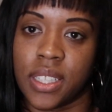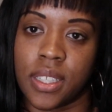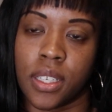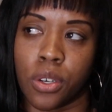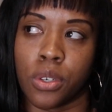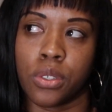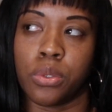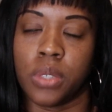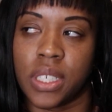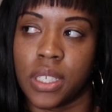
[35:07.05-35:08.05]
And then the girls
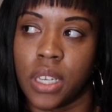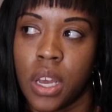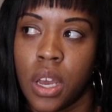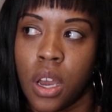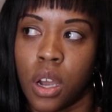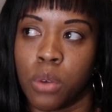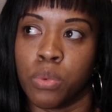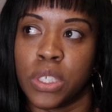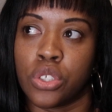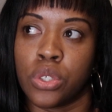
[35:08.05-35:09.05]
who did
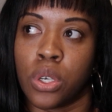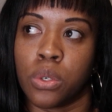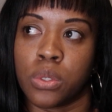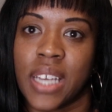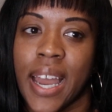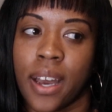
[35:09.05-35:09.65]
original,